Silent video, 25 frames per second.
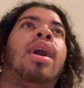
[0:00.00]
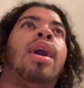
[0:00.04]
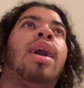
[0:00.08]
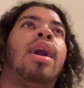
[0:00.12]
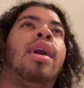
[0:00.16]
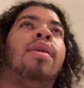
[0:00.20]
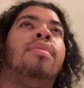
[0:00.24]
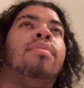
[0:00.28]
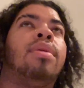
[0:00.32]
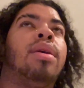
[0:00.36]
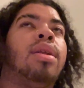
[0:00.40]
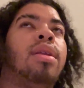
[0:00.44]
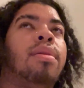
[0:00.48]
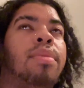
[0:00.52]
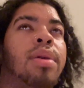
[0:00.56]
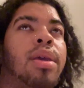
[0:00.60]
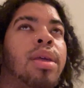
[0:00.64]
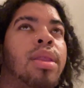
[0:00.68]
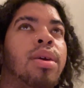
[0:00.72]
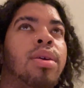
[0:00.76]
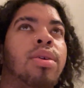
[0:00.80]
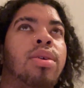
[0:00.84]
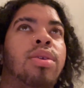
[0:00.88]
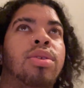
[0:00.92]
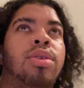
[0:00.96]
I'm gonna be
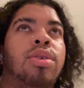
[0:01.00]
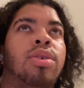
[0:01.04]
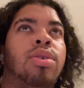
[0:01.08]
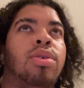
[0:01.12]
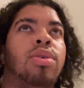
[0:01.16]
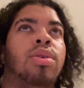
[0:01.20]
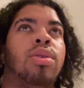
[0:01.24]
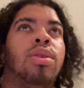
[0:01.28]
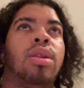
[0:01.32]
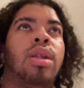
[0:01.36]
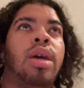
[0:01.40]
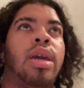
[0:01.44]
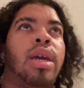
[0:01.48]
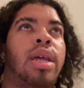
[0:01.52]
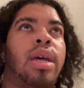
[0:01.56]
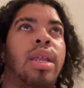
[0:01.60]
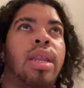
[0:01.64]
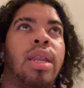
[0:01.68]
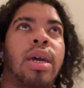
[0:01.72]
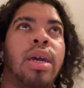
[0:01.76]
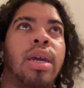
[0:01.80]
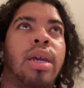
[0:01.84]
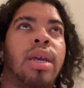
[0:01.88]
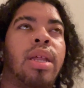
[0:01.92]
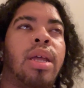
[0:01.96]
there until late at
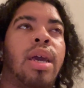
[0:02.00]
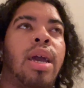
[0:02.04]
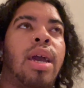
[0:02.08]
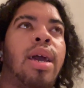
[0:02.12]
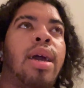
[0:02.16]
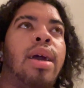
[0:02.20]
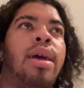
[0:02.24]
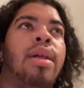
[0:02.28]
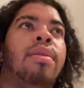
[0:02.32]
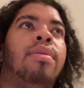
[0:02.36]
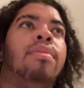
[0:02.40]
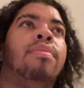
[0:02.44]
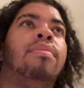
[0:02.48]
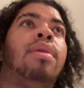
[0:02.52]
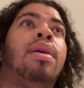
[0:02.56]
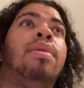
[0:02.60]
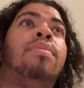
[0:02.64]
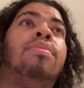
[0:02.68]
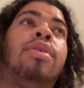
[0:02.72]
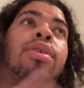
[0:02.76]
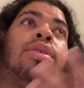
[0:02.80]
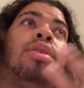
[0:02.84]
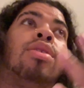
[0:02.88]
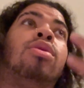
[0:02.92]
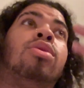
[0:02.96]
night. And my
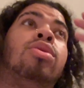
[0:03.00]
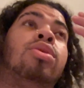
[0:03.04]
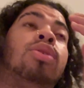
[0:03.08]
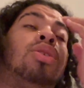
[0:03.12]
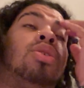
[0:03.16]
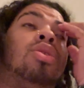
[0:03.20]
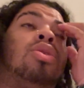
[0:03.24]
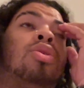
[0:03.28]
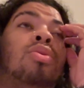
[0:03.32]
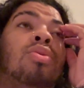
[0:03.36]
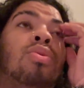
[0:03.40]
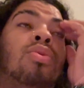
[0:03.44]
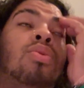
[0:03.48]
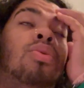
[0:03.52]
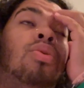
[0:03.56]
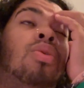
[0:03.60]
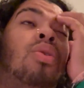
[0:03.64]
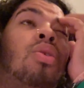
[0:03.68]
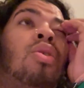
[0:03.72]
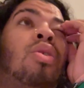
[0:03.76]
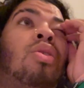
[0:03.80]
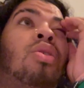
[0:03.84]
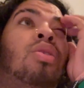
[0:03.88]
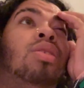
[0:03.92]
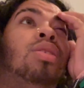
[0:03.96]
brother goes to school
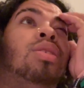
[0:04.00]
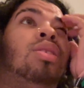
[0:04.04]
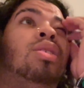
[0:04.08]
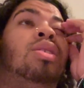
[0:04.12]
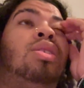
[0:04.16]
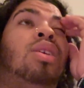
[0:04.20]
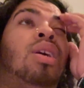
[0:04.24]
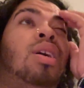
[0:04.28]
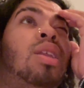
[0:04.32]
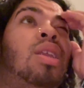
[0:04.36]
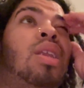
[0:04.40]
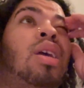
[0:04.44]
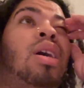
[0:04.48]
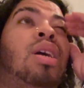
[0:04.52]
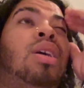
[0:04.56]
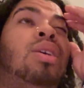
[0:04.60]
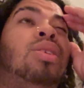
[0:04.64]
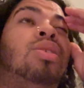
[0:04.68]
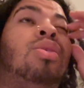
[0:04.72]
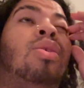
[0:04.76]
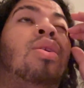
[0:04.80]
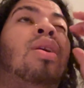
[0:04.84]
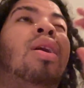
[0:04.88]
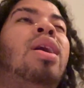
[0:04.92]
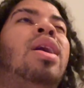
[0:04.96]
on Sunday.
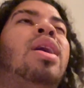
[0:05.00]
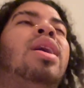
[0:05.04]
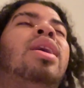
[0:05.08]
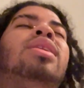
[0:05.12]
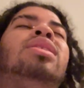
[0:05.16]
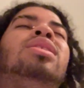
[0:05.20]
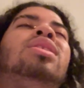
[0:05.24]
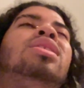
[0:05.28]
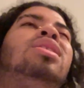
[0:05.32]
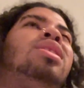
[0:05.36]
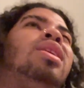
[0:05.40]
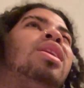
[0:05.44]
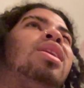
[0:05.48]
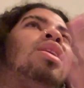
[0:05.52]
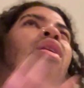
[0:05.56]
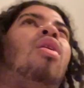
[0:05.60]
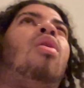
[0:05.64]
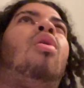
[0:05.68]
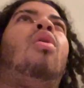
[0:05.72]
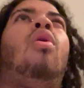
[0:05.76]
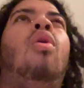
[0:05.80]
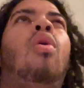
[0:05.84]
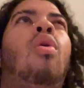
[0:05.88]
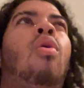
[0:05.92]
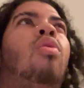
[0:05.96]
So it's just like a
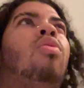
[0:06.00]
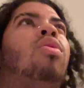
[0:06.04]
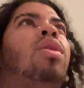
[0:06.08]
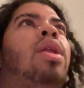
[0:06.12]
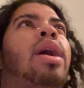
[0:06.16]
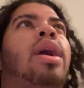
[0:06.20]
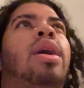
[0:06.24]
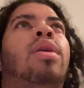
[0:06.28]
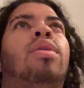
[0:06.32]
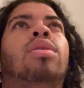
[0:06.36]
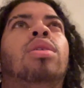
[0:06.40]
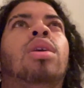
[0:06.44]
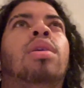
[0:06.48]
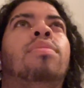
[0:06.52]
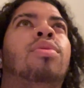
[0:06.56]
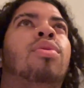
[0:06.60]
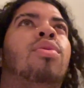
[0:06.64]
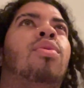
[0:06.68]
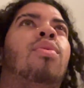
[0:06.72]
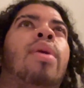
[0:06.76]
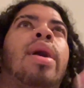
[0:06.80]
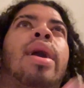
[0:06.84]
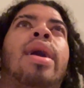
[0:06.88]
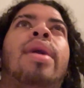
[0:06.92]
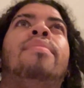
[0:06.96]
whole like double
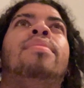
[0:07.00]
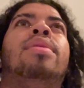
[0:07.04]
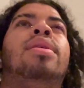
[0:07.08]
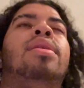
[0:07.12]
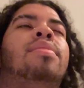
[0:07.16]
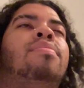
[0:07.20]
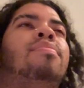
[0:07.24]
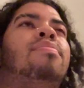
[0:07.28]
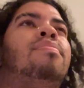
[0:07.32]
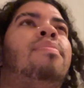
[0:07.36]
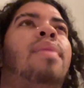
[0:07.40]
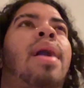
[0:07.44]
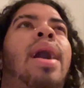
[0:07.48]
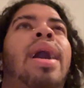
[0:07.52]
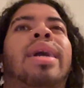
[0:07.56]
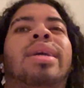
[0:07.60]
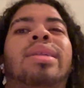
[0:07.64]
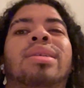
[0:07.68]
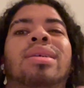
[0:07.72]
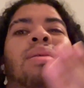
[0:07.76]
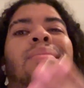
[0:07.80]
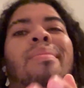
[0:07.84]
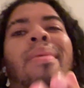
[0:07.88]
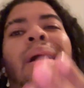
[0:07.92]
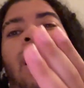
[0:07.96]
whammy, back
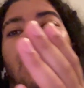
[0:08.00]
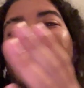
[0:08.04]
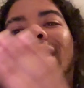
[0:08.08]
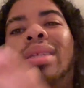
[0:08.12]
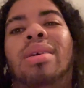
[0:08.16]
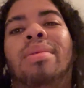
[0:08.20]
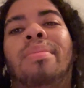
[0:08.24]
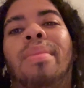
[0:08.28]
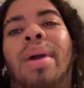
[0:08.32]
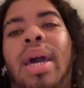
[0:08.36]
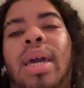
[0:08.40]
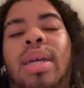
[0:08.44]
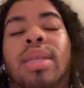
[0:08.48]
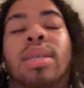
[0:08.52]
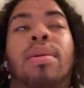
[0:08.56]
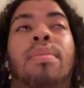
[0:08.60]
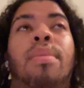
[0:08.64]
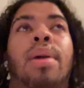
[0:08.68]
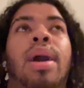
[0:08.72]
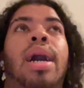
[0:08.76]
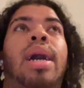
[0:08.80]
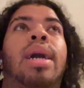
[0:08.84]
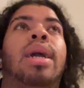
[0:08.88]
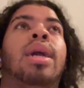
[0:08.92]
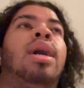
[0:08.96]
to back to back to
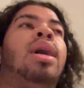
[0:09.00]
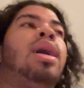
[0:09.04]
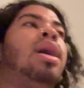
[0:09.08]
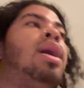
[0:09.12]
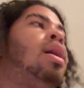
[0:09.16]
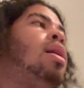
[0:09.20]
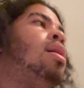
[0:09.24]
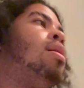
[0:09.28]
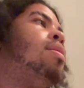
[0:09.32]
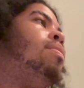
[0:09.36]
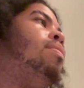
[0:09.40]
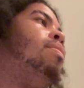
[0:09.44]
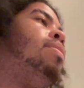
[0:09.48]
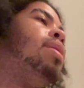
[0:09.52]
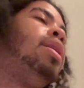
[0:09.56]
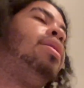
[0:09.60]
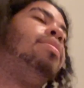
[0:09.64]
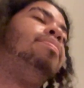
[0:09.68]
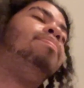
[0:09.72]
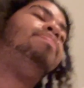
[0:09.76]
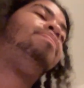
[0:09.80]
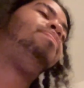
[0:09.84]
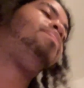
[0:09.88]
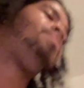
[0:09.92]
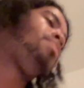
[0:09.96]
back.
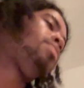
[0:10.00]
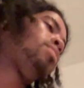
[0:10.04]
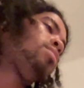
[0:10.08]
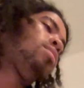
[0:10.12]
But